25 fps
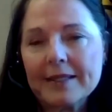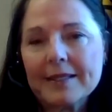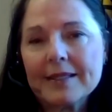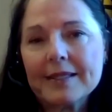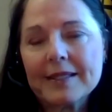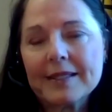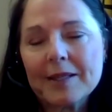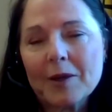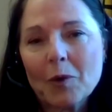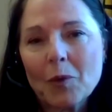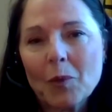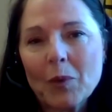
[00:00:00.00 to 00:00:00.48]

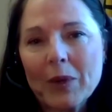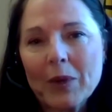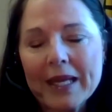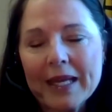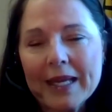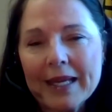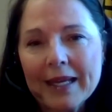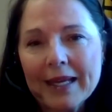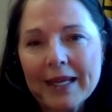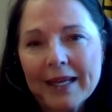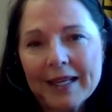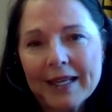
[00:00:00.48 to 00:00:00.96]
So
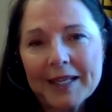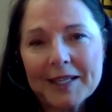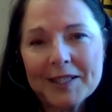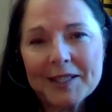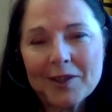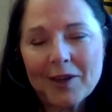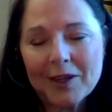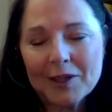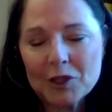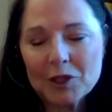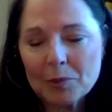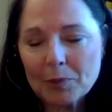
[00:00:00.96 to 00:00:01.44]
he's
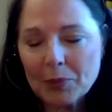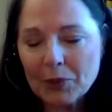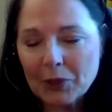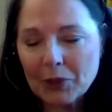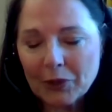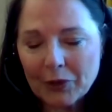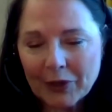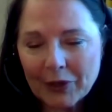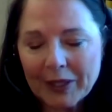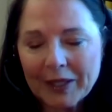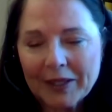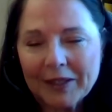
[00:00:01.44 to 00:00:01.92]

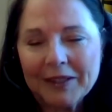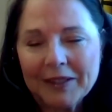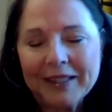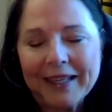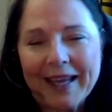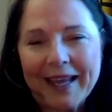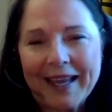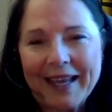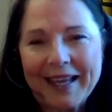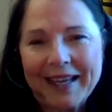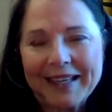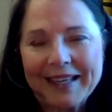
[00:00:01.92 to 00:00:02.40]
entrepreneurial,
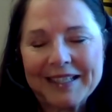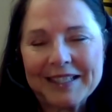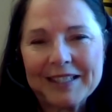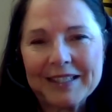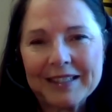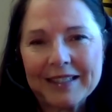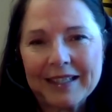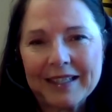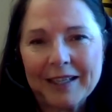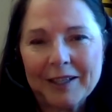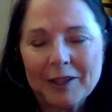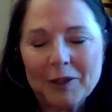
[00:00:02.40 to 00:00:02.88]
and
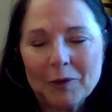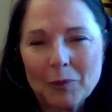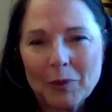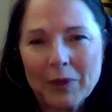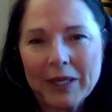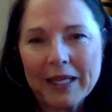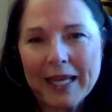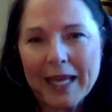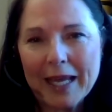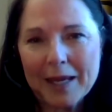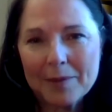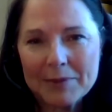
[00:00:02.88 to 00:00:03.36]
we
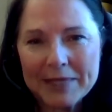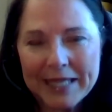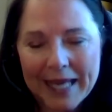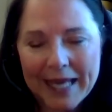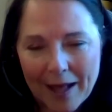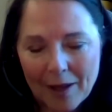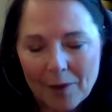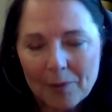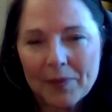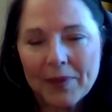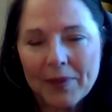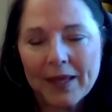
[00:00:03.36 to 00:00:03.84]
came to
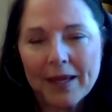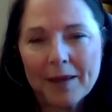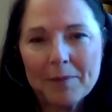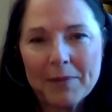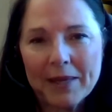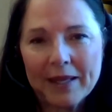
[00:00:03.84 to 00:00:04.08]
help them.